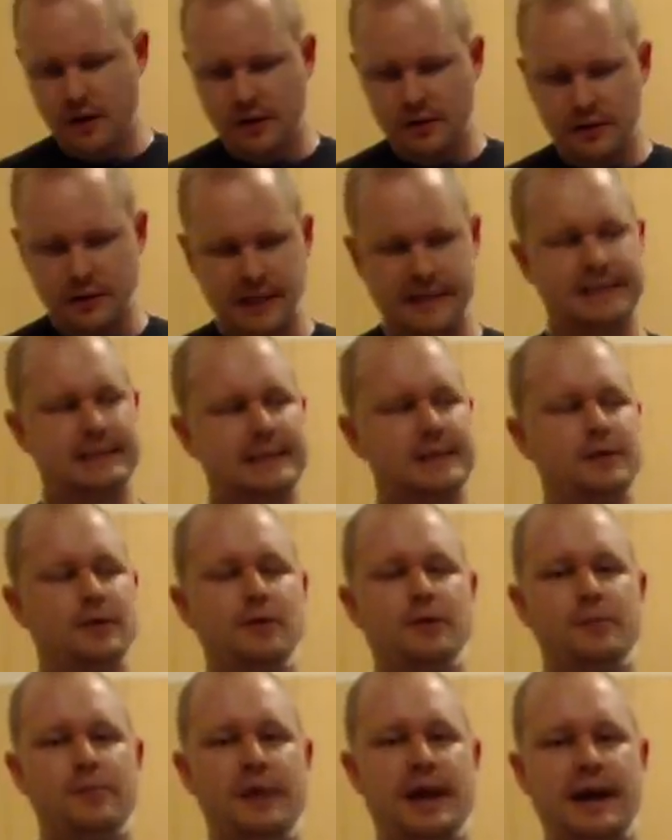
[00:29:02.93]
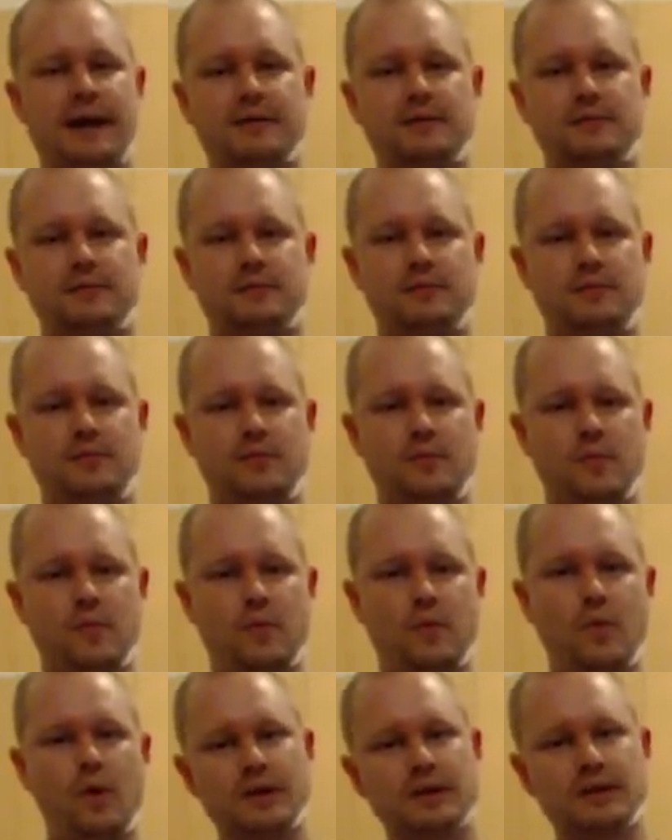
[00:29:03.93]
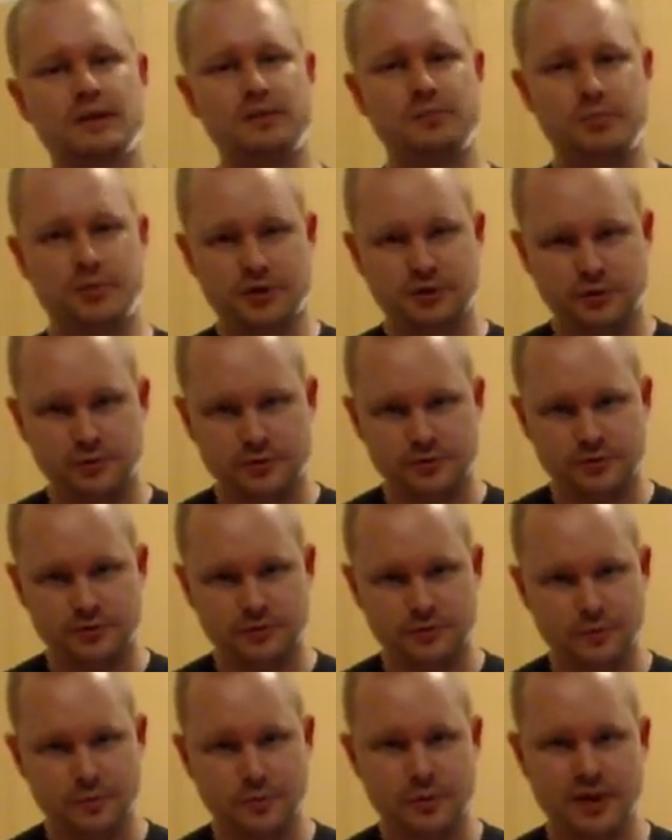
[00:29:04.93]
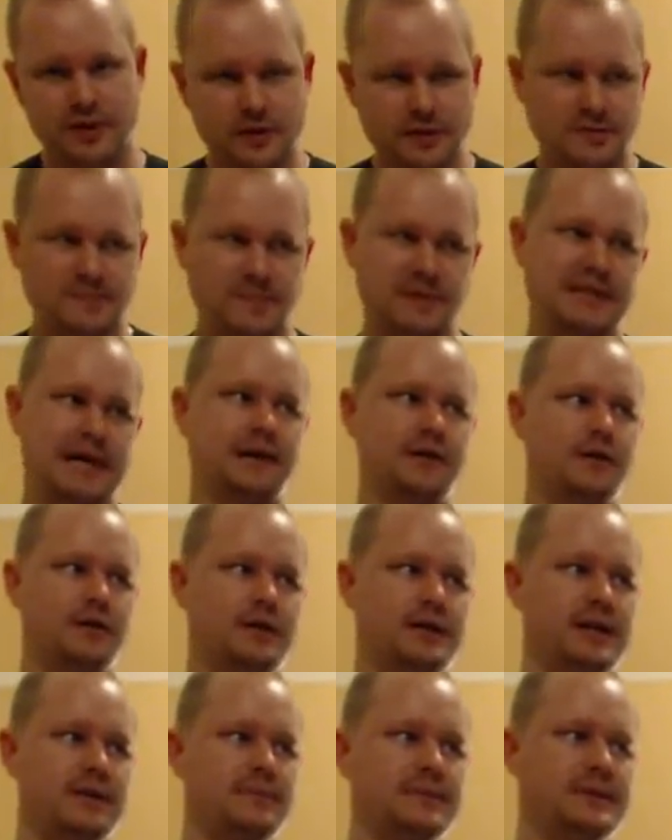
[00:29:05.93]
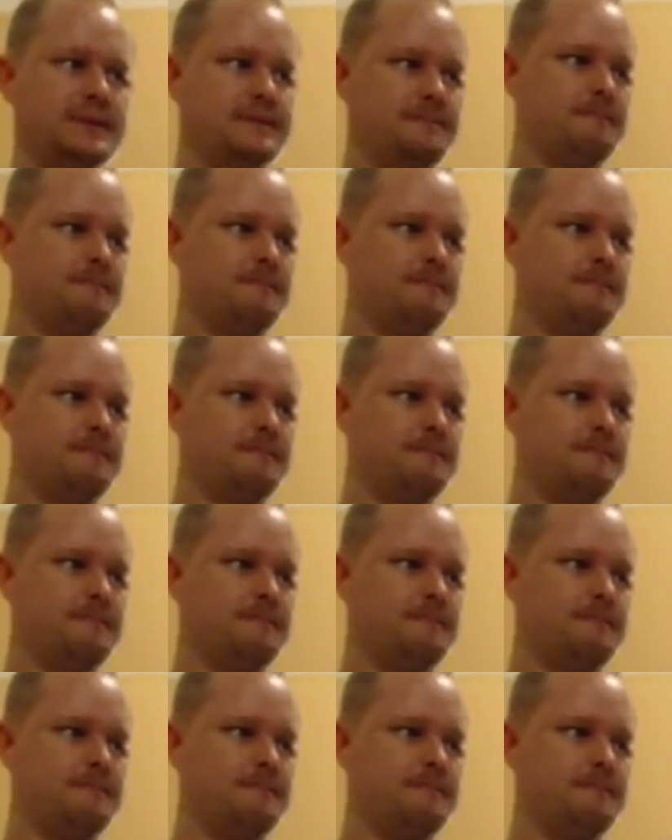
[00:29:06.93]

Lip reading: let's talk about what to do with those potato gems.